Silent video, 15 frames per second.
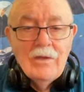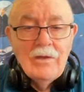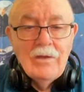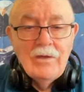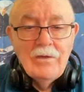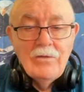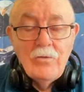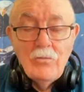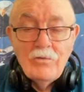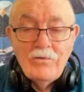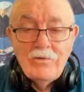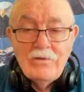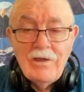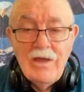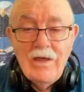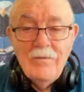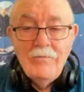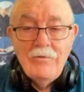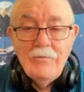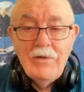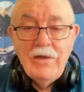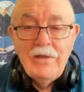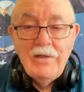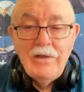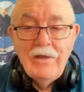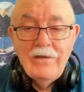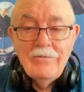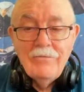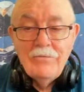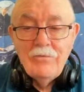There was a time in my
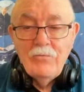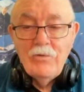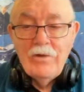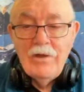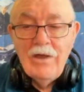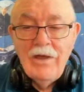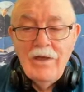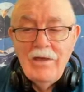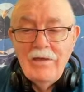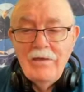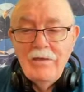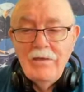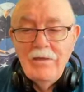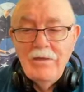life when I